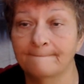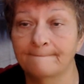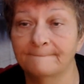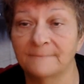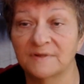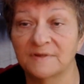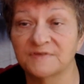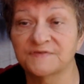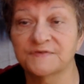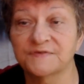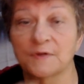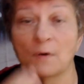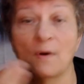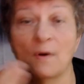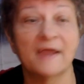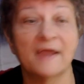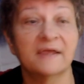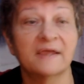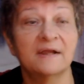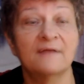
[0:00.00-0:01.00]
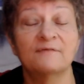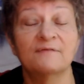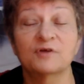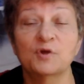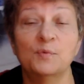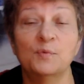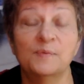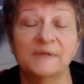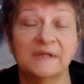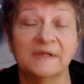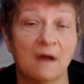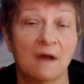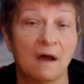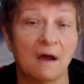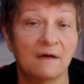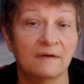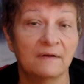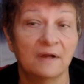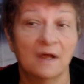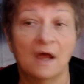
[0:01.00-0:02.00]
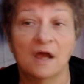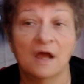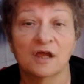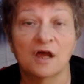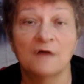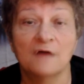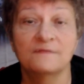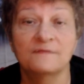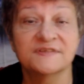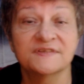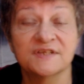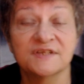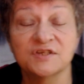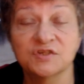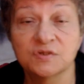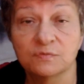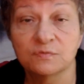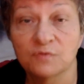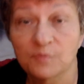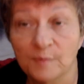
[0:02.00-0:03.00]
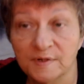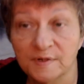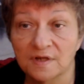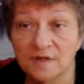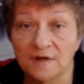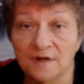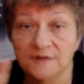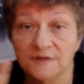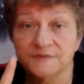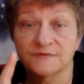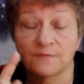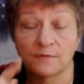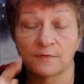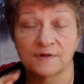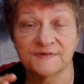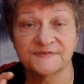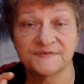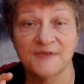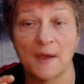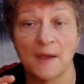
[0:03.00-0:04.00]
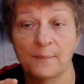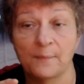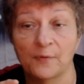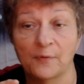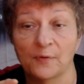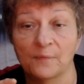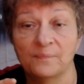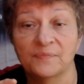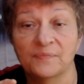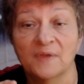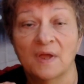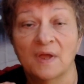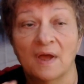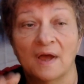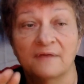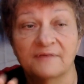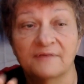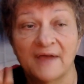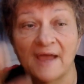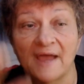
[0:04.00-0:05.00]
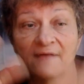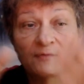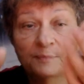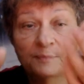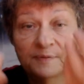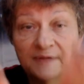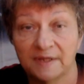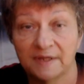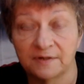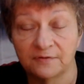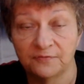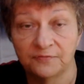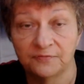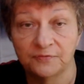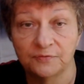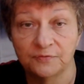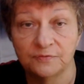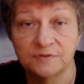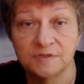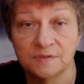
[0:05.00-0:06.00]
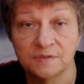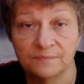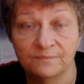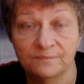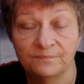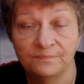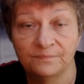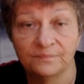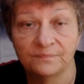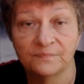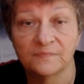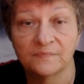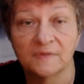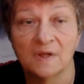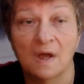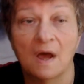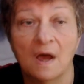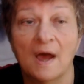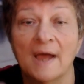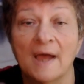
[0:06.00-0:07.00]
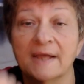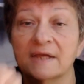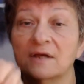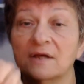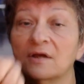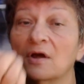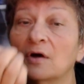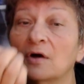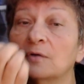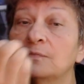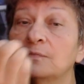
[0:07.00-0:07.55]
So I can have a complete conversation with my dogs. For example, if I have a plate of food, I can go